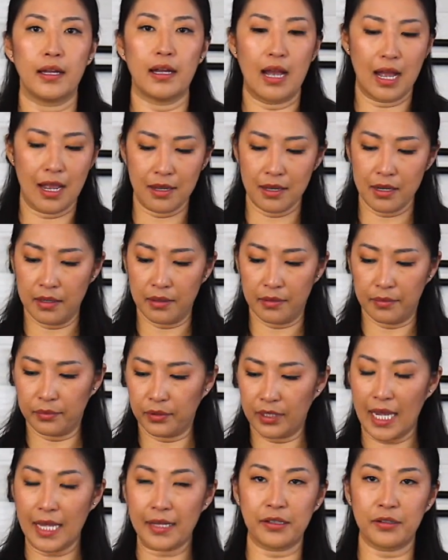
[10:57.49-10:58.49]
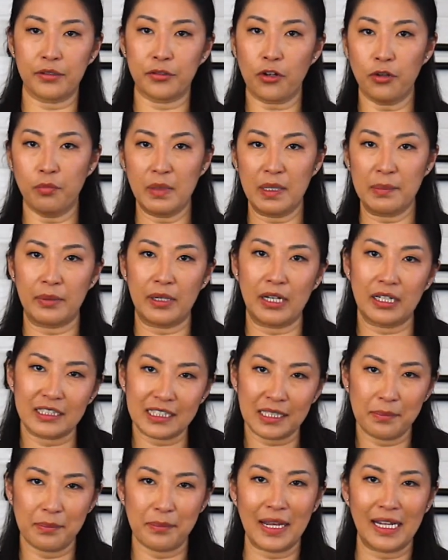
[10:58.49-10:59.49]
I gathered all my
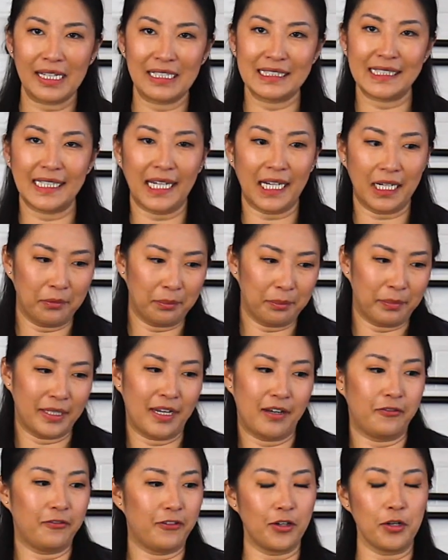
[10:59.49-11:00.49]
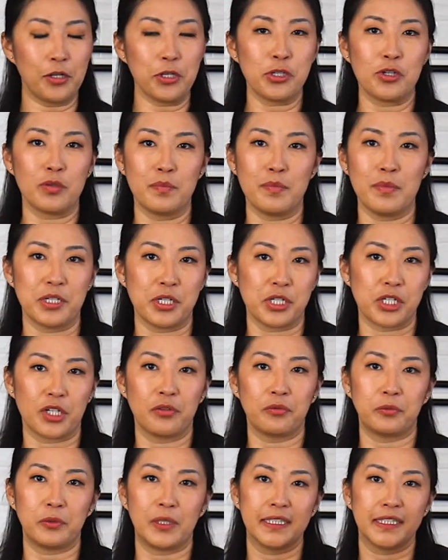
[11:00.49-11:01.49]
pots and pans here, but I forgot to
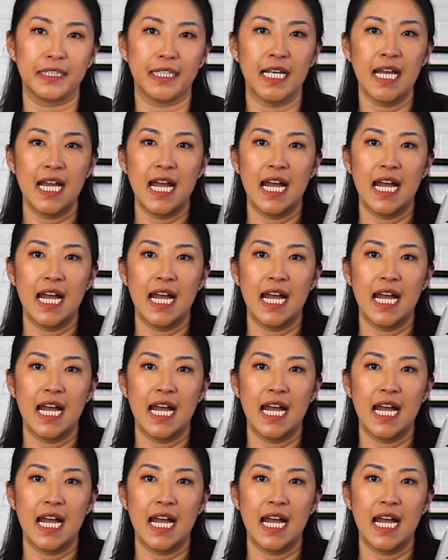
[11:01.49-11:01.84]
mention one